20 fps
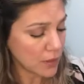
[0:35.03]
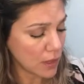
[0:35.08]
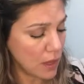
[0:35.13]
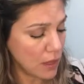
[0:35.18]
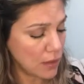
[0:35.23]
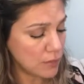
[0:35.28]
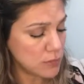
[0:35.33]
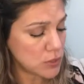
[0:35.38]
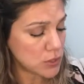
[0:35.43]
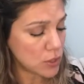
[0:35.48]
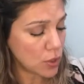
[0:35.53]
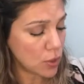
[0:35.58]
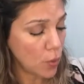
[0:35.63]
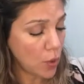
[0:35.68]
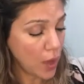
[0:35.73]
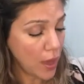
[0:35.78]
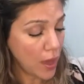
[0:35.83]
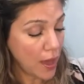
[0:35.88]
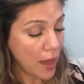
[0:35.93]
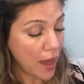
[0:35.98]
Um,
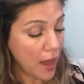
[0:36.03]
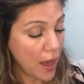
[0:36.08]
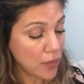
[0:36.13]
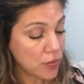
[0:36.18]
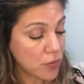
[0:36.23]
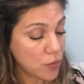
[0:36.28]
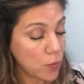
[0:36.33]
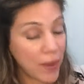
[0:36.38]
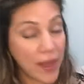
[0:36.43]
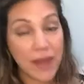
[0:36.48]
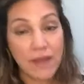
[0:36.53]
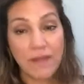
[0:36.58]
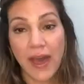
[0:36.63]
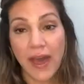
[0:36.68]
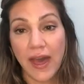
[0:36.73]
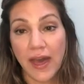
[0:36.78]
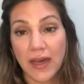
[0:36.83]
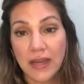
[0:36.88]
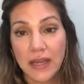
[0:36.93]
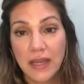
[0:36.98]
so the way I've
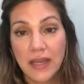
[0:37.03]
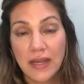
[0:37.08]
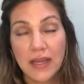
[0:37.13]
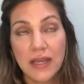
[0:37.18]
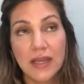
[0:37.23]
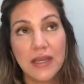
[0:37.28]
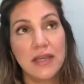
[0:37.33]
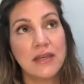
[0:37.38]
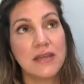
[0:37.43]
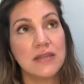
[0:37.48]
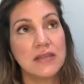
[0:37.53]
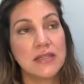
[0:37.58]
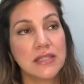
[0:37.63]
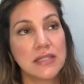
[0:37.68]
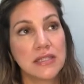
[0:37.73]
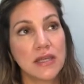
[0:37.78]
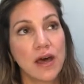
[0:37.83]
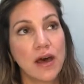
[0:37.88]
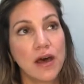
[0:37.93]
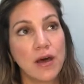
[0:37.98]
had it
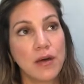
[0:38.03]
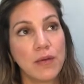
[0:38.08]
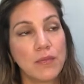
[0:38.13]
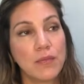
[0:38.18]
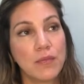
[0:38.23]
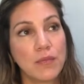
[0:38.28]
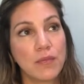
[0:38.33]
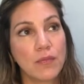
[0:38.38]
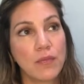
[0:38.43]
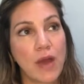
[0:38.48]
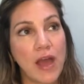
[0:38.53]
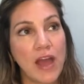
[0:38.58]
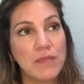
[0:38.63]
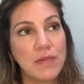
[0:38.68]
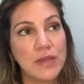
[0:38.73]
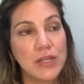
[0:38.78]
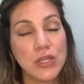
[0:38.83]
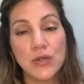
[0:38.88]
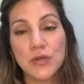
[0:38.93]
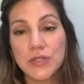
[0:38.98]
is um, I've
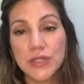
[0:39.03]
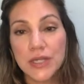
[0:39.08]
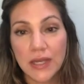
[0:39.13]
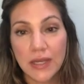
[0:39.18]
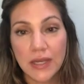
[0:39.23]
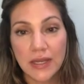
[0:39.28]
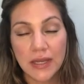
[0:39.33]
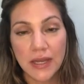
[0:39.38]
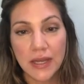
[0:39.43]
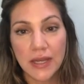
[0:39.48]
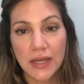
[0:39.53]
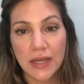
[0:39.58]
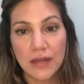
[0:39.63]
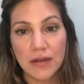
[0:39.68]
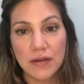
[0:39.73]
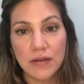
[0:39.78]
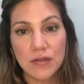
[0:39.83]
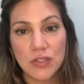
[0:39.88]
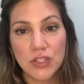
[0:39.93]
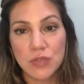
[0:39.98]
been using it
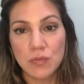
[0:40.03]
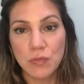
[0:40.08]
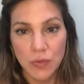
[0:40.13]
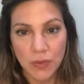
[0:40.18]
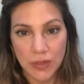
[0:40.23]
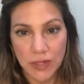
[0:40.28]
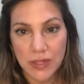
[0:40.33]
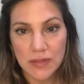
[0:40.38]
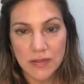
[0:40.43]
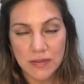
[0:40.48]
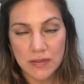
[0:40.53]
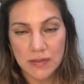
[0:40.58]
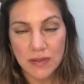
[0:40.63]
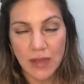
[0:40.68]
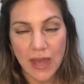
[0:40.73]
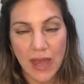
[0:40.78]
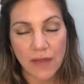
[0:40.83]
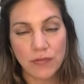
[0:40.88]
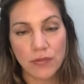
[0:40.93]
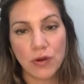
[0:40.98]
in smoothies.
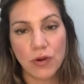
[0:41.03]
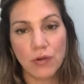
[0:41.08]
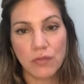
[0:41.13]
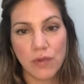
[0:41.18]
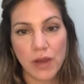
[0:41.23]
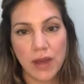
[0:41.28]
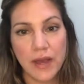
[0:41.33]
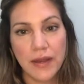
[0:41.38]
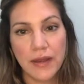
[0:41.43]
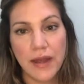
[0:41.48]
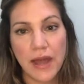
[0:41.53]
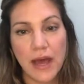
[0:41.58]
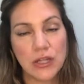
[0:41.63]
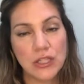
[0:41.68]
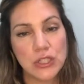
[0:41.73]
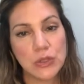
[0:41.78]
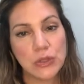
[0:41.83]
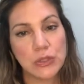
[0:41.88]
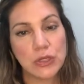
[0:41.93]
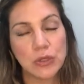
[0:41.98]
After a run, I'll
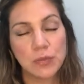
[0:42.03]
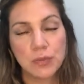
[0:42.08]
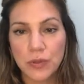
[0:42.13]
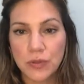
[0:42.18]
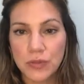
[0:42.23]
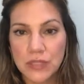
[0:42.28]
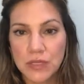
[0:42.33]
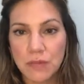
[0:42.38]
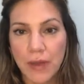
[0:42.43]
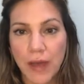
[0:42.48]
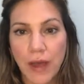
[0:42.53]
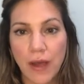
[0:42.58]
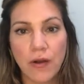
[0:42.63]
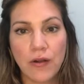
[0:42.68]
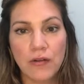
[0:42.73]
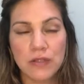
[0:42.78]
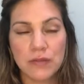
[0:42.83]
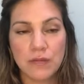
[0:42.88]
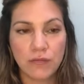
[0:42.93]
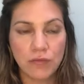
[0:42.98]
do a little protein
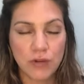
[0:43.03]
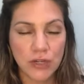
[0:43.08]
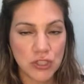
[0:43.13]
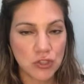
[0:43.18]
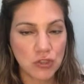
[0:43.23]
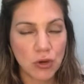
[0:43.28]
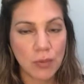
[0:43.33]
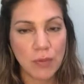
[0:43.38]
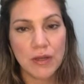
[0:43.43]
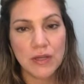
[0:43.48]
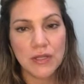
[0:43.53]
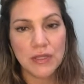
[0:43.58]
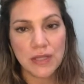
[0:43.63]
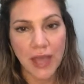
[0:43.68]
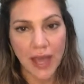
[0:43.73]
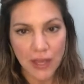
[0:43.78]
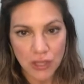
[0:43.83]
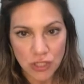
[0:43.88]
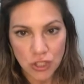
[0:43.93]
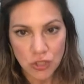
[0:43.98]
powder, some fresh strawberries,
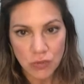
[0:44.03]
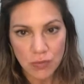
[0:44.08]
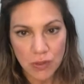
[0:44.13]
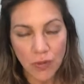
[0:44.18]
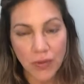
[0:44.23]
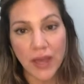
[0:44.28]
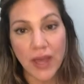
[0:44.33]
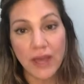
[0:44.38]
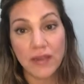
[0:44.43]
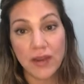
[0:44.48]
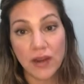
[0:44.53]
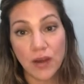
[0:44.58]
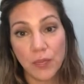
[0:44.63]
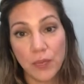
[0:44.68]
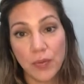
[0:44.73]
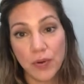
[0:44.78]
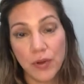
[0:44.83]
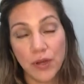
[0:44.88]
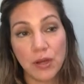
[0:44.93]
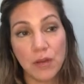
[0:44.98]
cashew milk, and then I'll
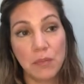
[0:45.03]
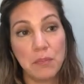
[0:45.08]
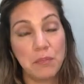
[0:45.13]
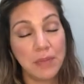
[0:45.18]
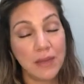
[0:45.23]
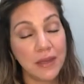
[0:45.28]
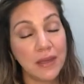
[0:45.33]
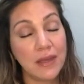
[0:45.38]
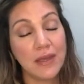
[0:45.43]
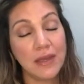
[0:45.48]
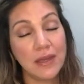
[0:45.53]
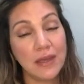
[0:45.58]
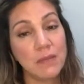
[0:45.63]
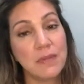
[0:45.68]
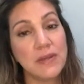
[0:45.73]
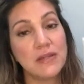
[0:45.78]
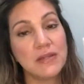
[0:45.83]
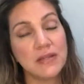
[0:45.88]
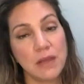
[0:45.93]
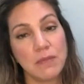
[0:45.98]
put a big
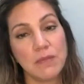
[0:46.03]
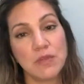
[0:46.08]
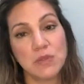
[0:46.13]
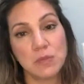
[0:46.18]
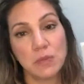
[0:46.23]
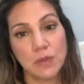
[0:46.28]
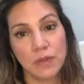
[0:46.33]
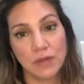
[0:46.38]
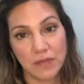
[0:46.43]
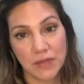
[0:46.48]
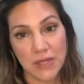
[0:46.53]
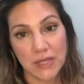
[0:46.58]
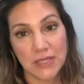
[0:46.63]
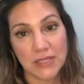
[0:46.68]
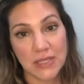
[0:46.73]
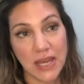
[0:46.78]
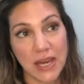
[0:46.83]
heaping tablespoon of this.